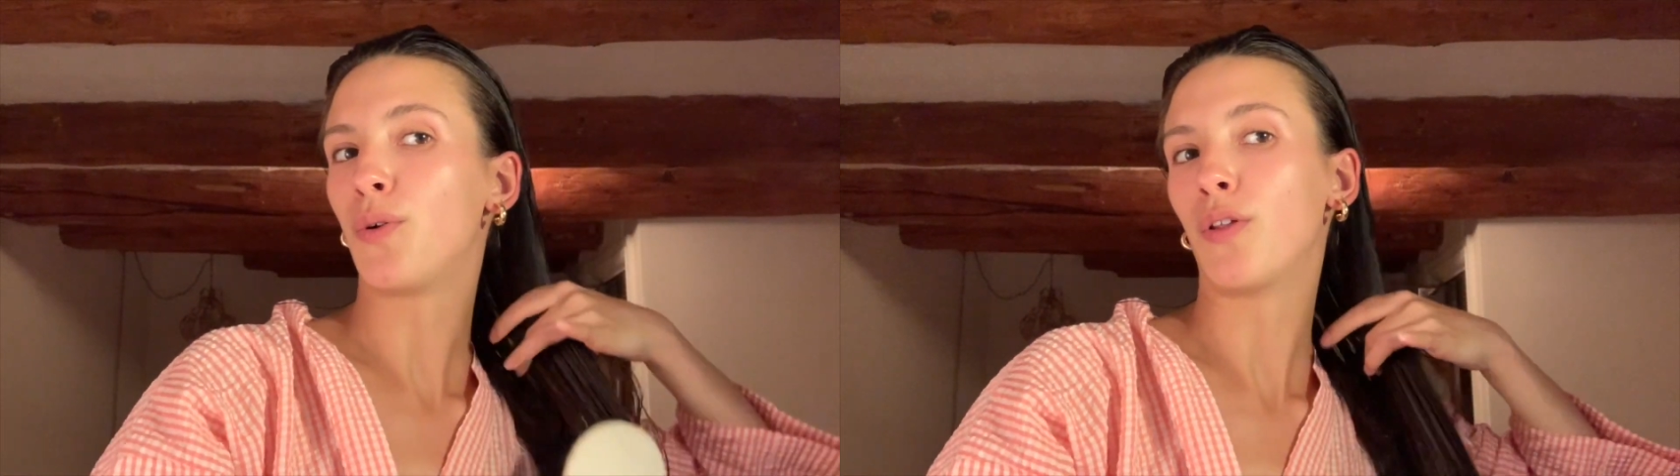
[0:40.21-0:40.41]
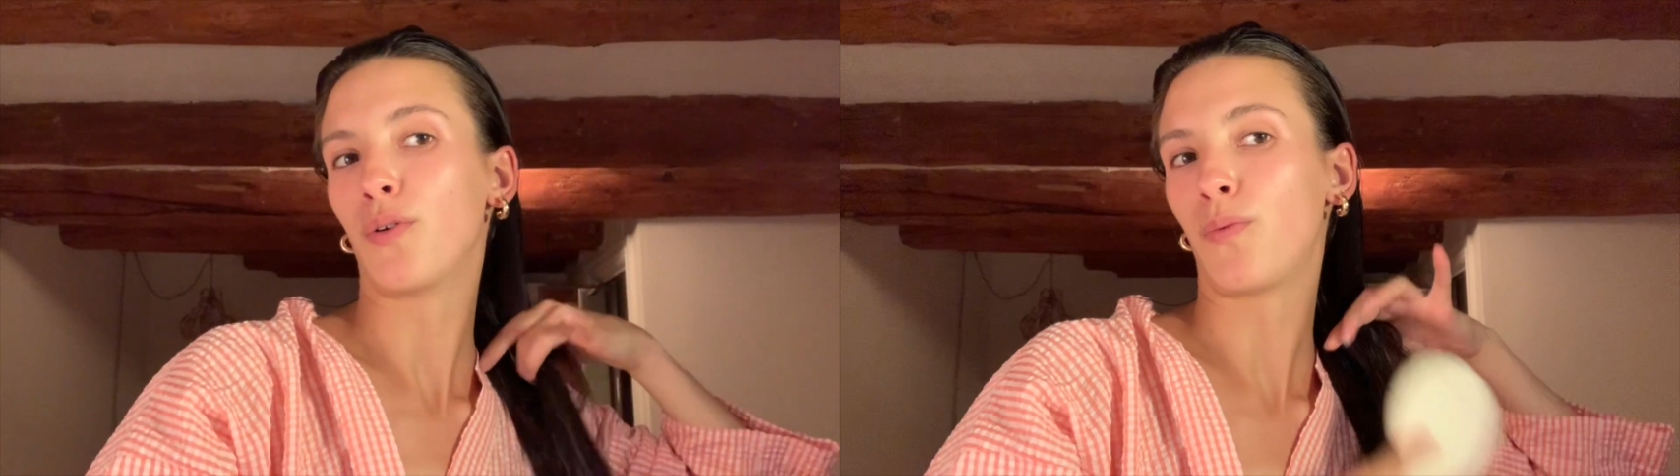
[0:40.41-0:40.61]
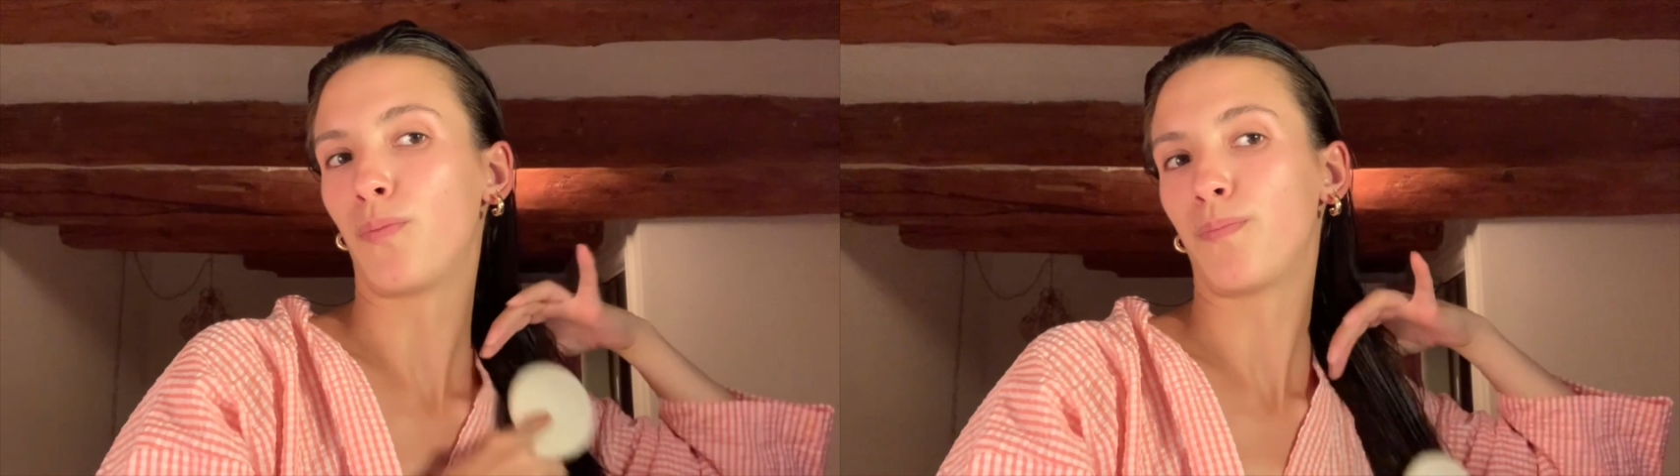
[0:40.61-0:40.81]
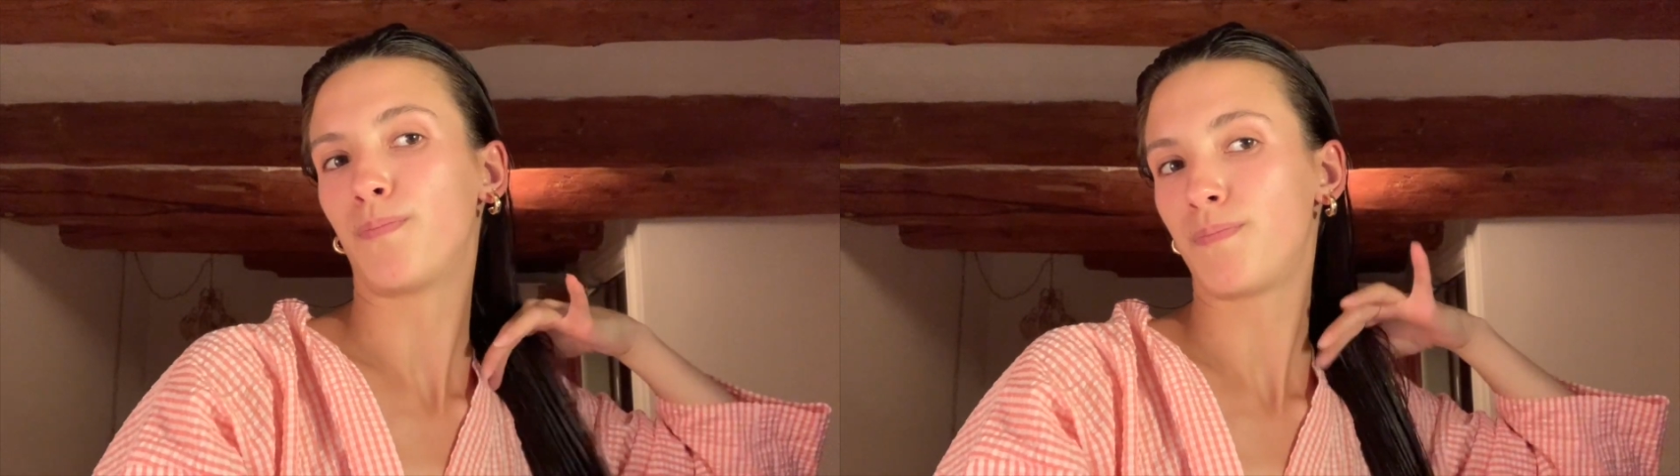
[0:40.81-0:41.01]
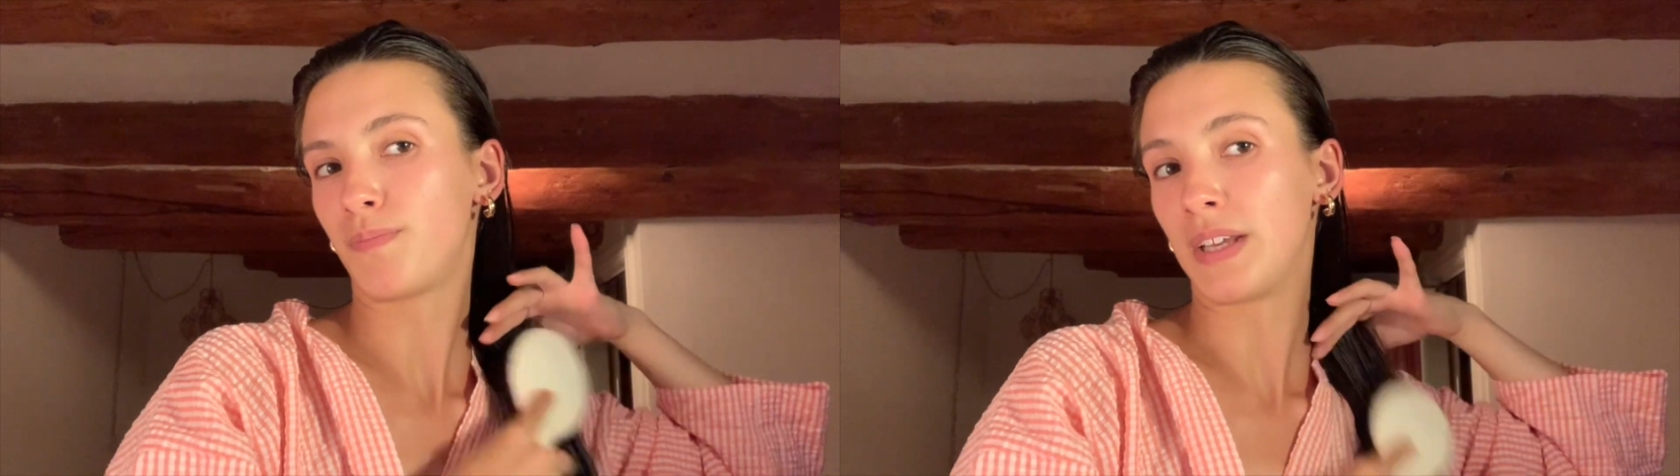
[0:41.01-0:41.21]
other
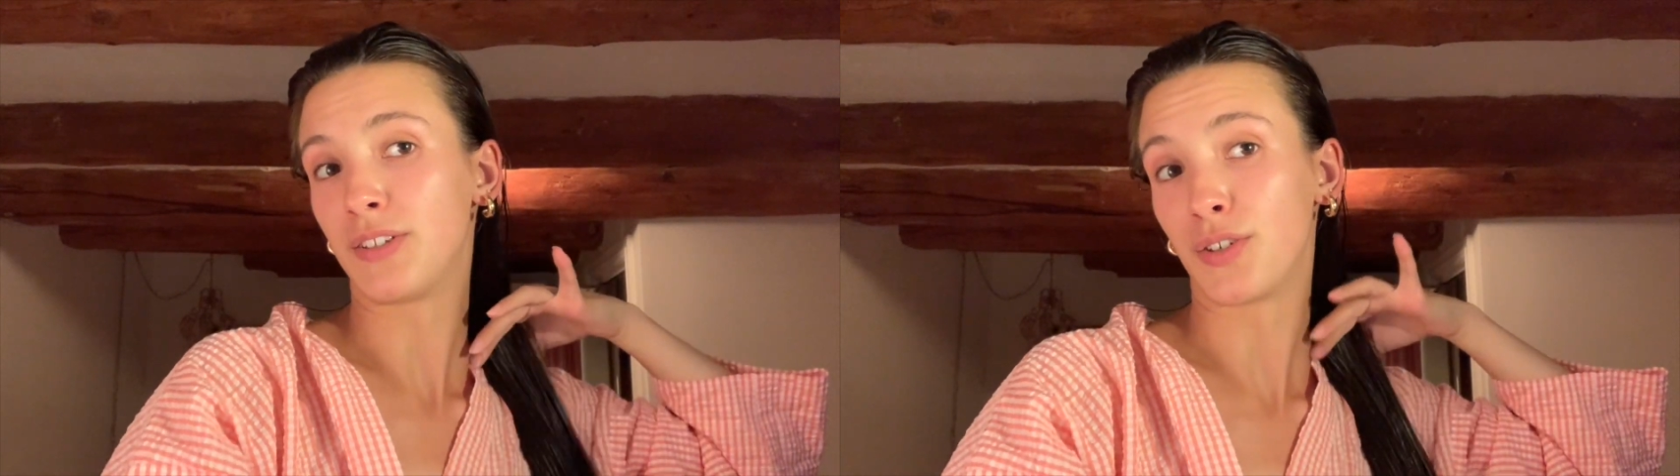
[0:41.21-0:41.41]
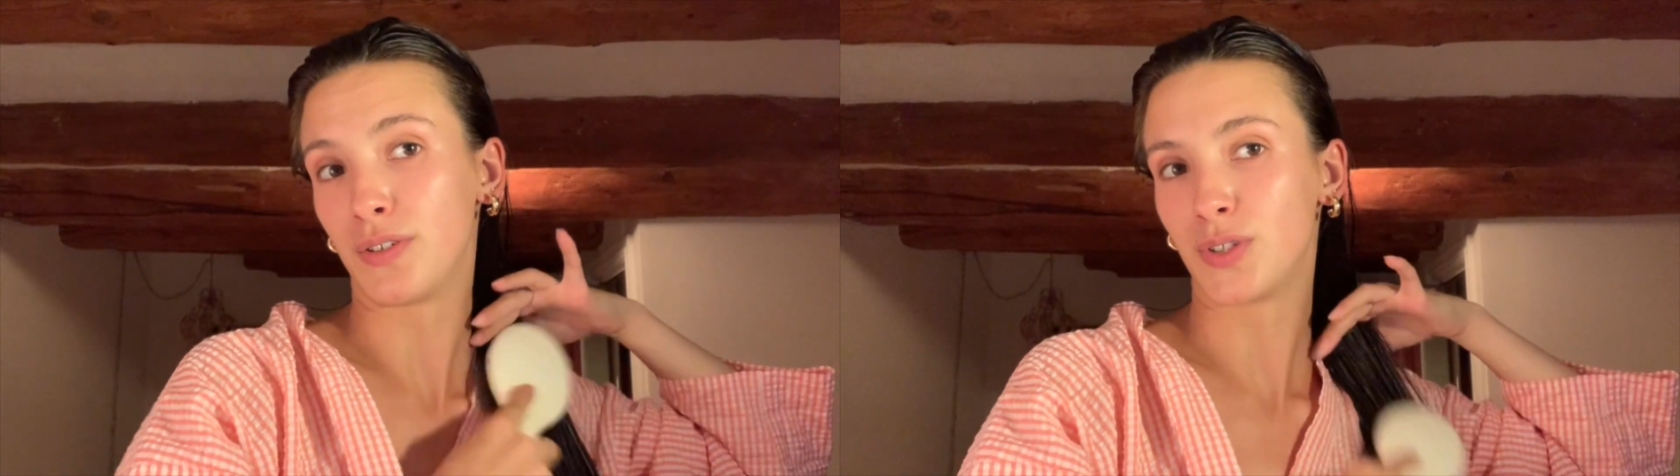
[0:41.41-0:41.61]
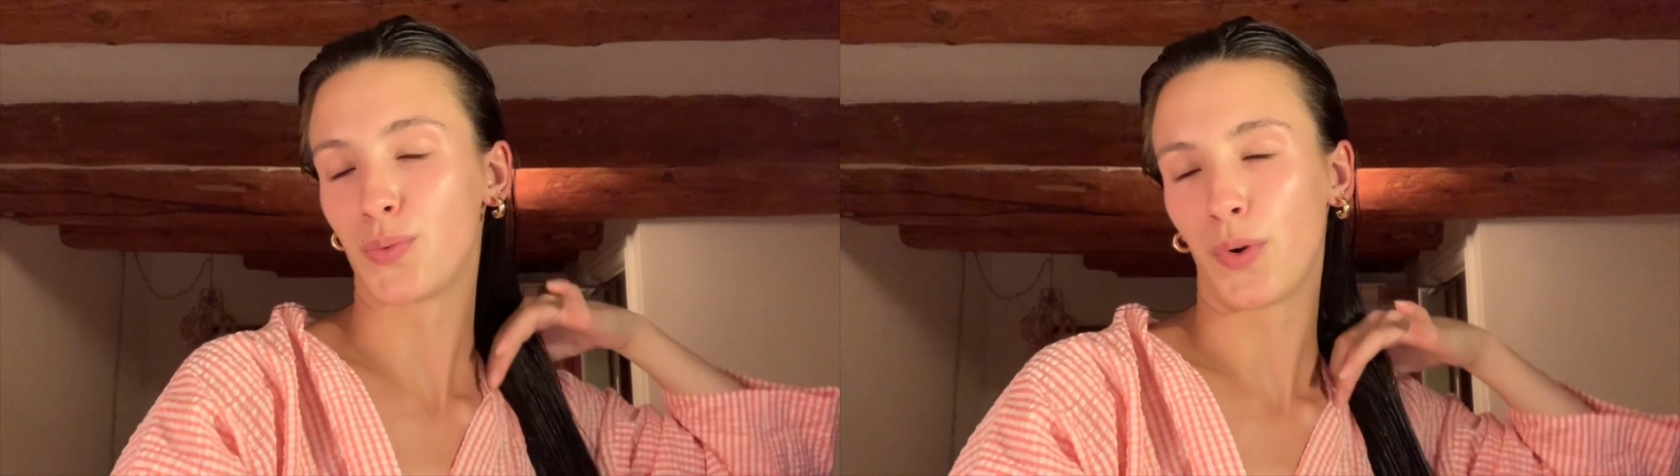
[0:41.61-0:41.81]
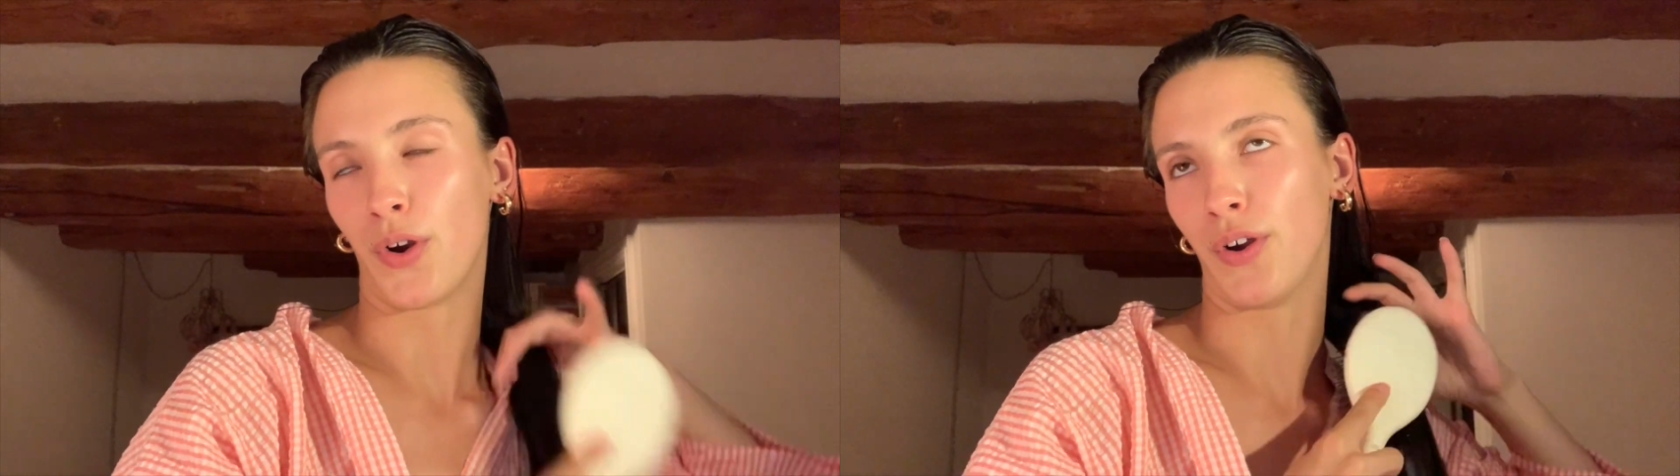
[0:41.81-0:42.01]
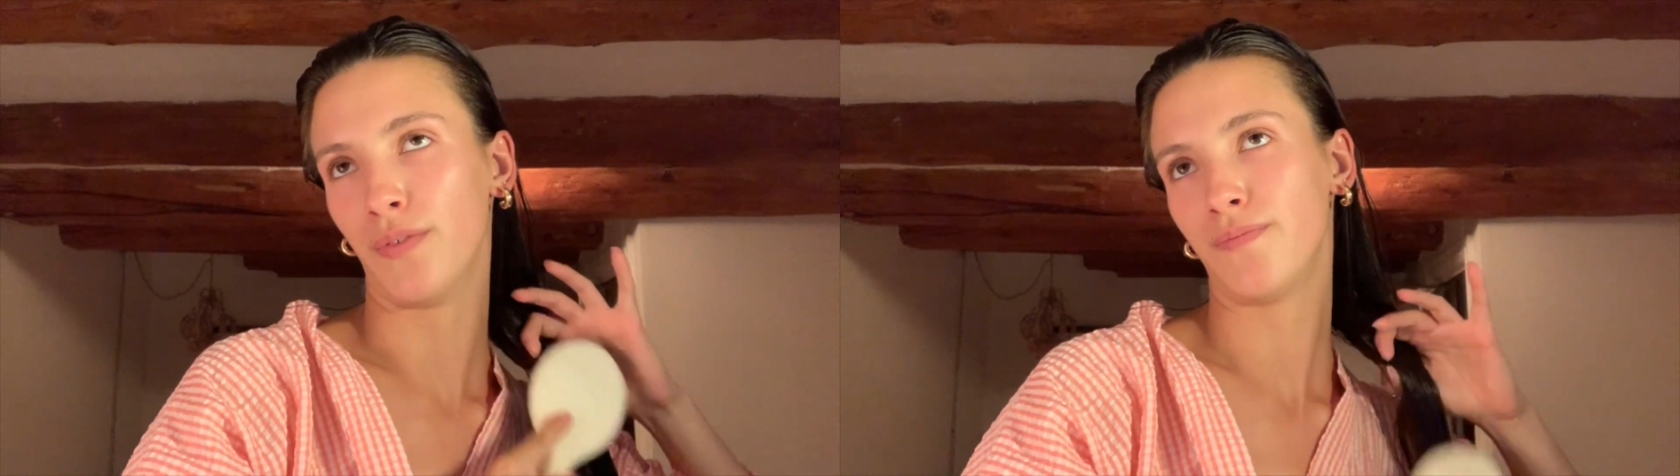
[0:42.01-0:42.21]
interns were.